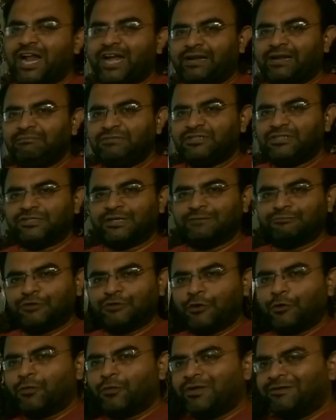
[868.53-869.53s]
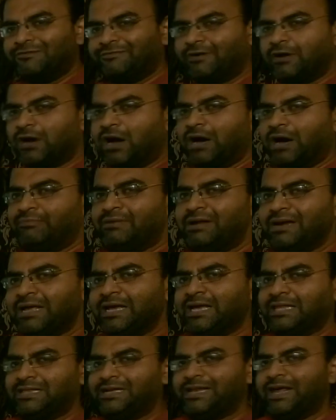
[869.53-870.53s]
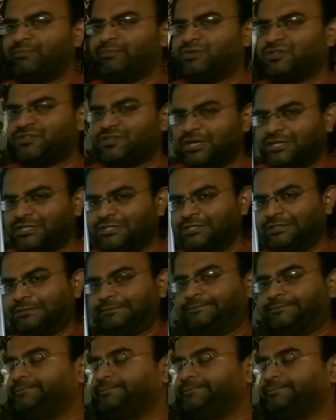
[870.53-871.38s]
atoms substituting for carbon in the diamond structure?